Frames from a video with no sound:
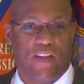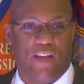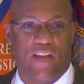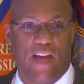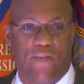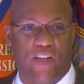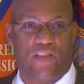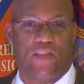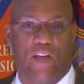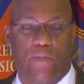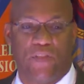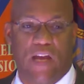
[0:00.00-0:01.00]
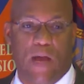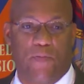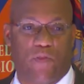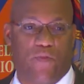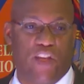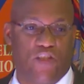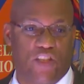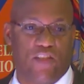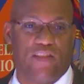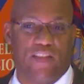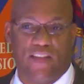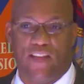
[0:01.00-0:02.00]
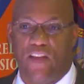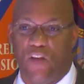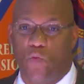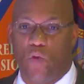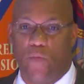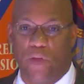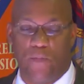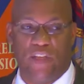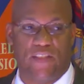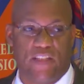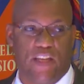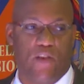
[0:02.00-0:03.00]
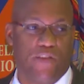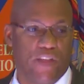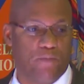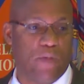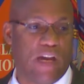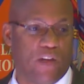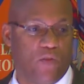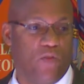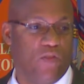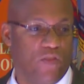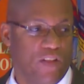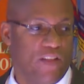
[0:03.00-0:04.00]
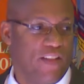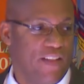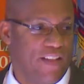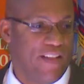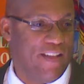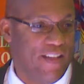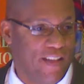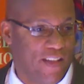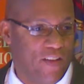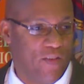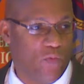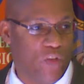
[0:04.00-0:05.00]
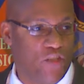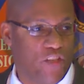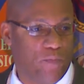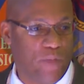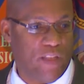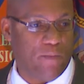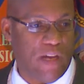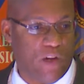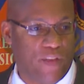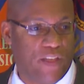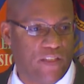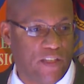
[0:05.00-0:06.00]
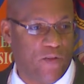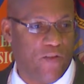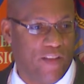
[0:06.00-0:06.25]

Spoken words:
Comments, observations? What are we missing here in this model? What shouldn't be in the model that's here?